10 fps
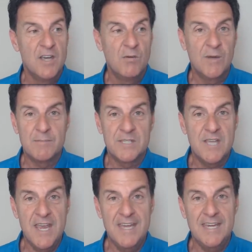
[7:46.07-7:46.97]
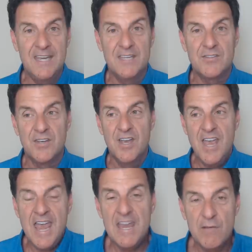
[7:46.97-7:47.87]
What I'm saying is,
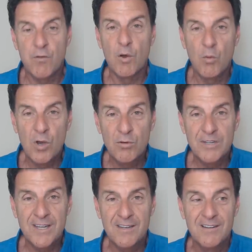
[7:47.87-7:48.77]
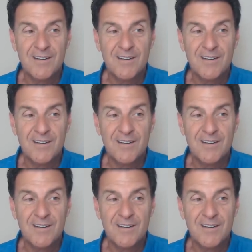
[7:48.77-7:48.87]
hey, if we're wounded,